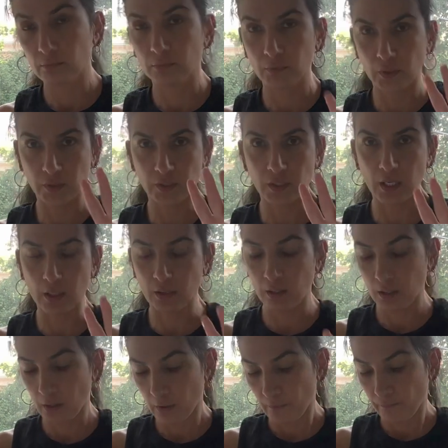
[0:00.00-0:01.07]
Let's see.
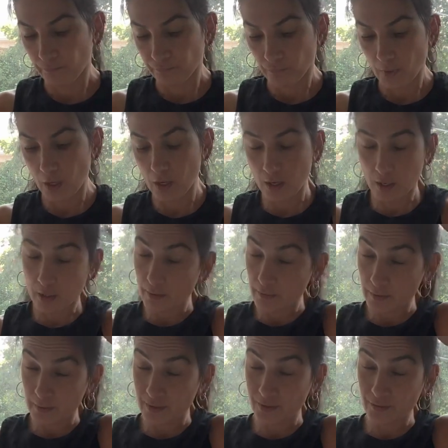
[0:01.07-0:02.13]

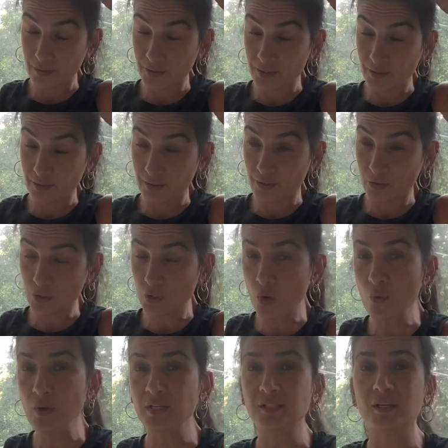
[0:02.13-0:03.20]
There's
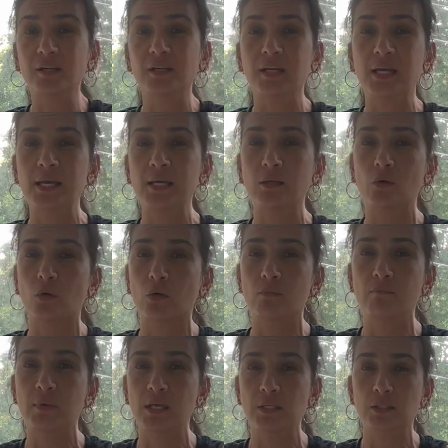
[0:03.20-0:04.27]
always a hit or
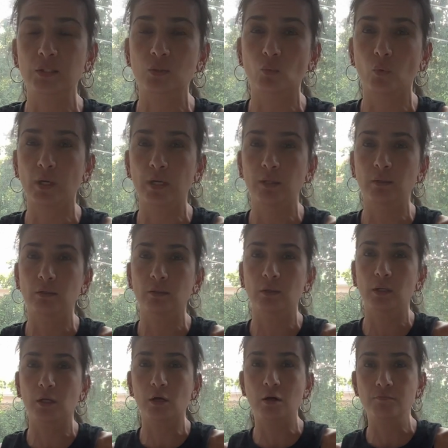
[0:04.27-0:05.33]
miss when
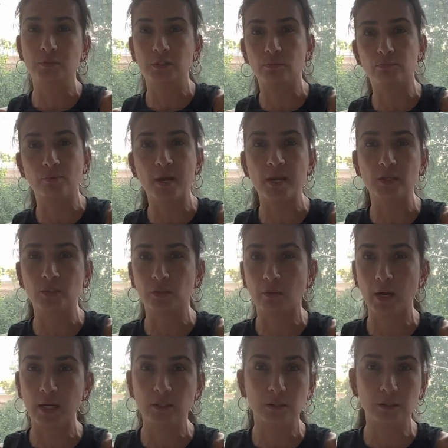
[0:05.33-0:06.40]
it comes to brands,
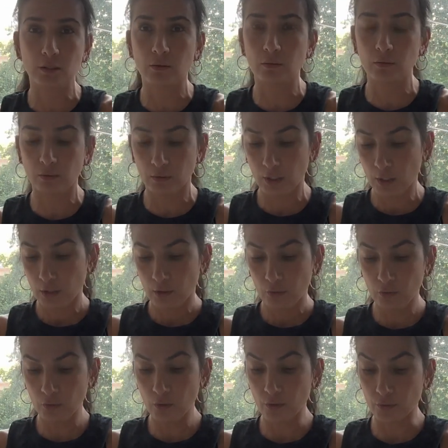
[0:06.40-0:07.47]
right? So
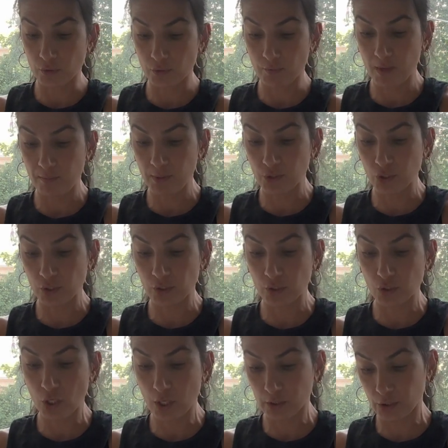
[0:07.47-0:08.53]
who knows? Maybe just the
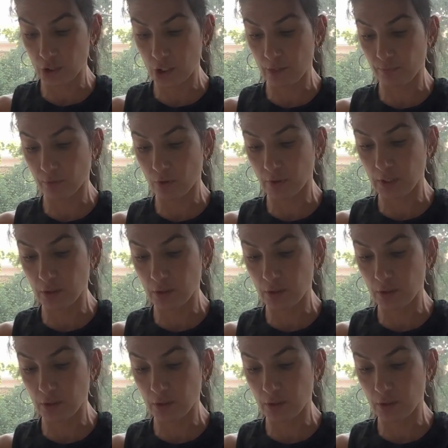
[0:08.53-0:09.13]
chocolate chip cookie